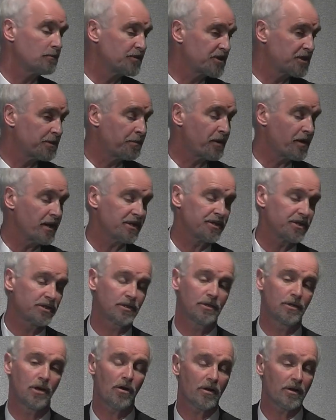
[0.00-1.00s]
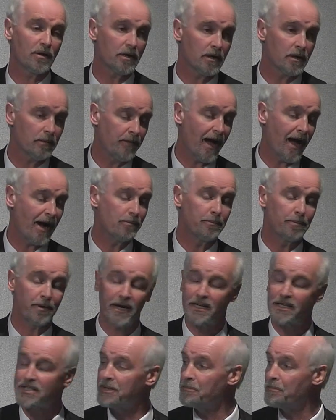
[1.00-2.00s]
suppressed cholera
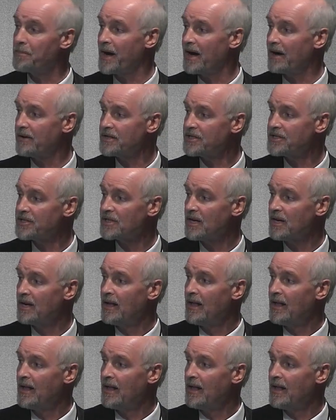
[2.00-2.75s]
outbreaks in Paris.